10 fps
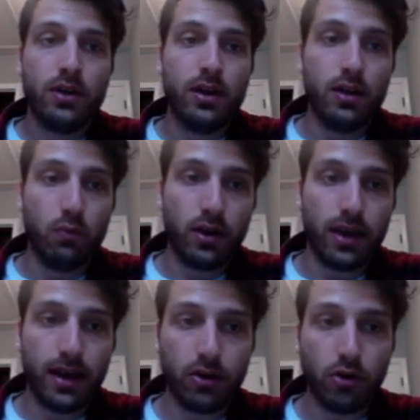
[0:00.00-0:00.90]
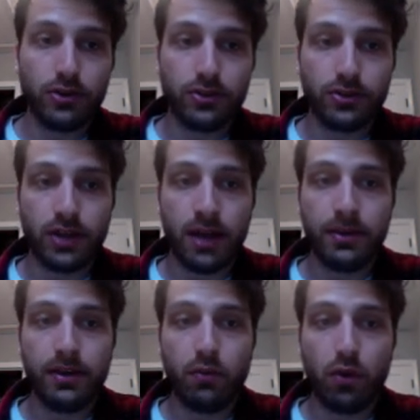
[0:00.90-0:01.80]
one category is
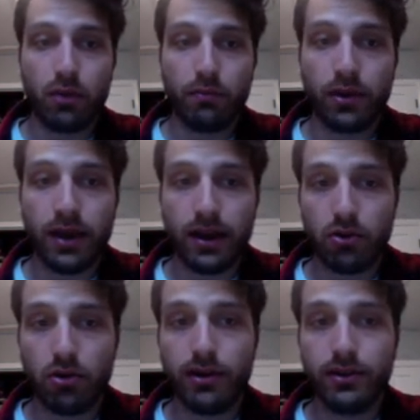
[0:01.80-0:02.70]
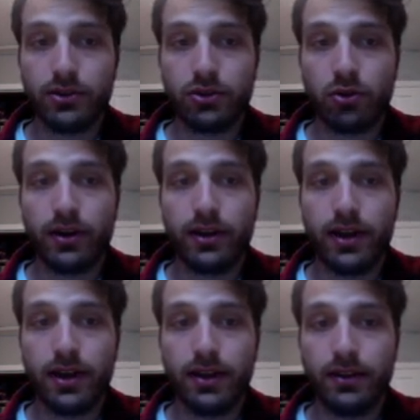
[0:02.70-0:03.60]
insomnia, one category is snoring,
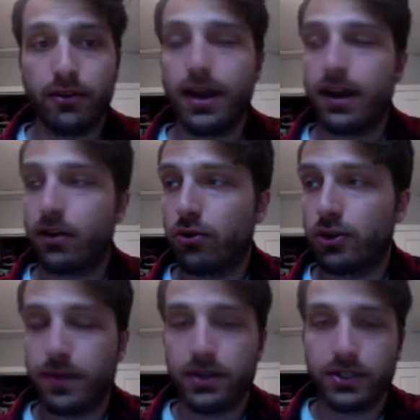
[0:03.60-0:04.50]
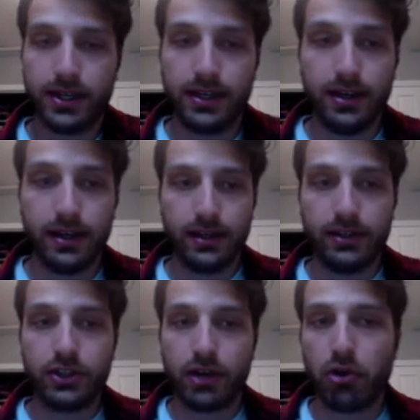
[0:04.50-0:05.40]
and the other category is basically uh, in
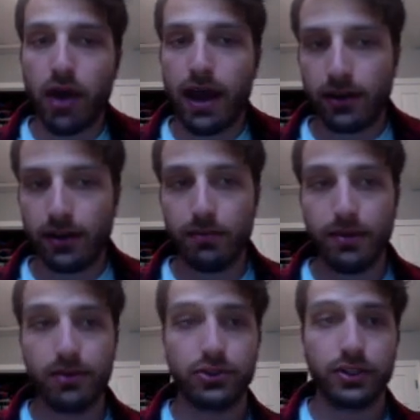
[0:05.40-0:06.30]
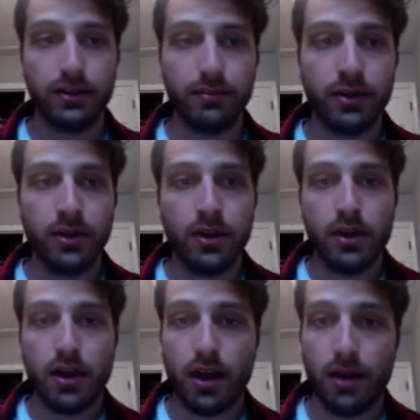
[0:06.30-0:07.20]
general how to get a better sleep.
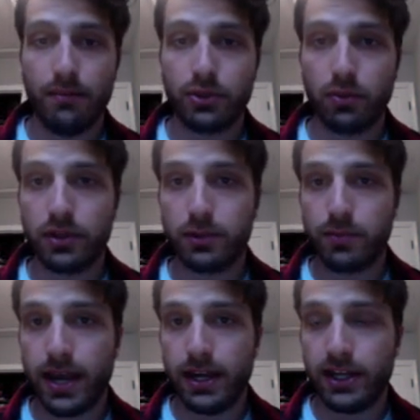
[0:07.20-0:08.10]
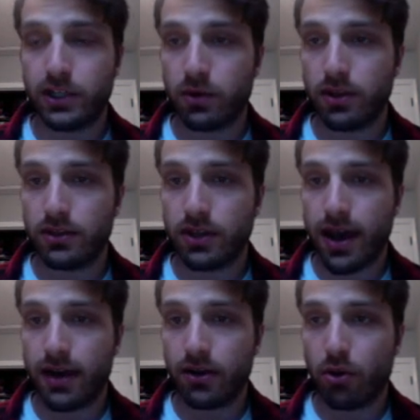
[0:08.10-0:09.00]
Um, so with this page, each one of these
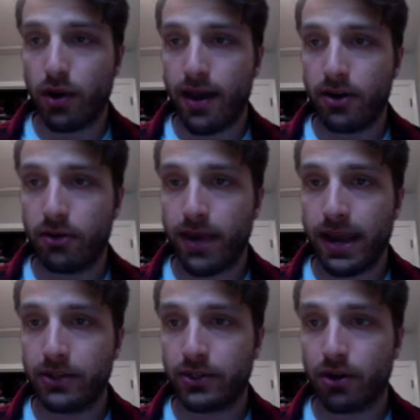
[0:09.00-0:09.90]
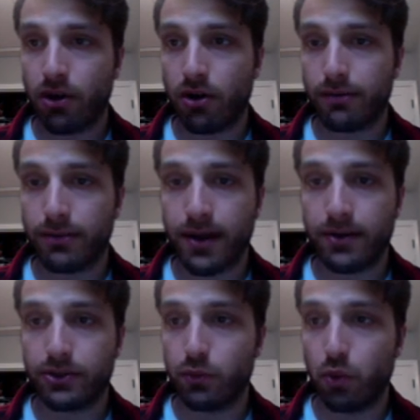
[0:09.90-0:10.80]
category header pages are a
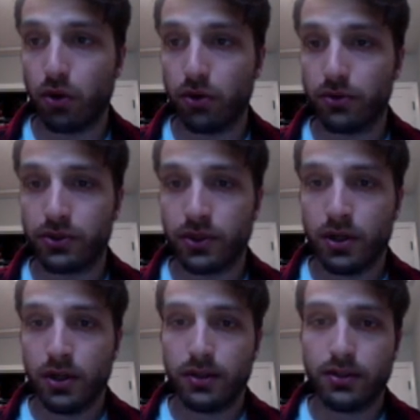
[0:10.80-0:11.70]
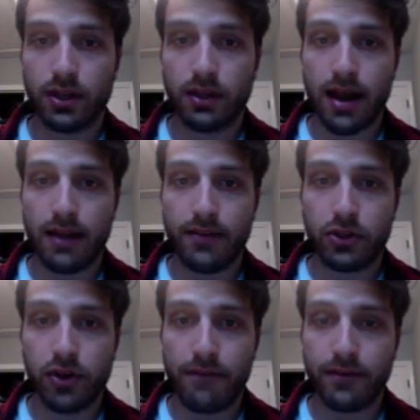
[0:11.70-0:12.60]
thousand words. This a lot of the
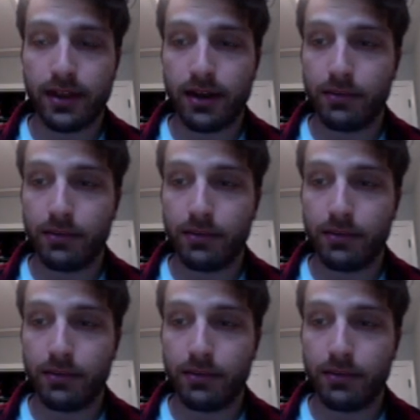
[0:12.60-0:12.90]
traffic that I'm going